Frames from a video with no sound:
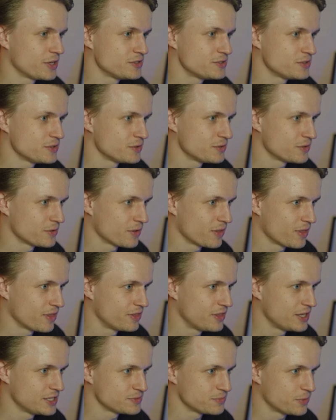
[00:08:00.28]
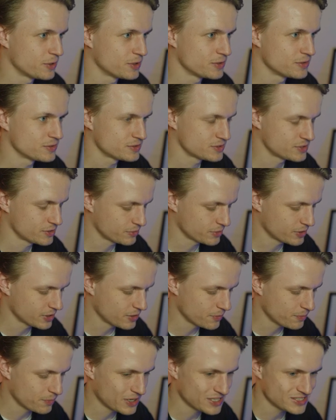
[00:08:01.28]
into this ball. So we're
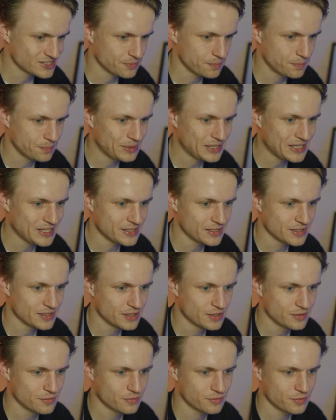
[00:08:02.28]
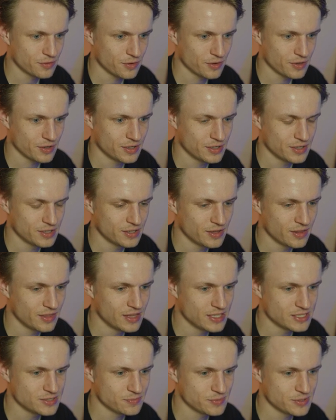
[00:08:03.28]
gonna press P for
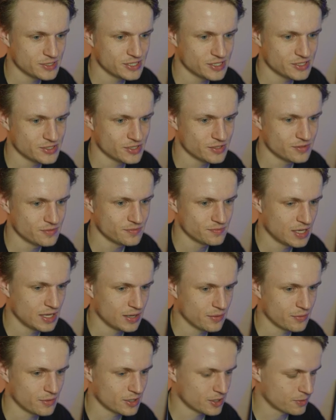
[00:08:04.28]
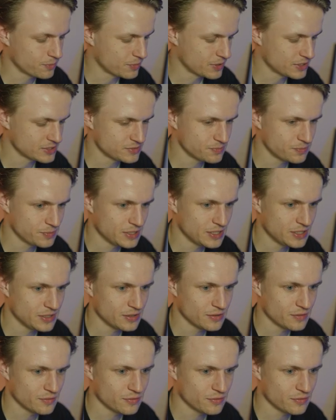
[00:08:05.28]
this position and we're gonna press P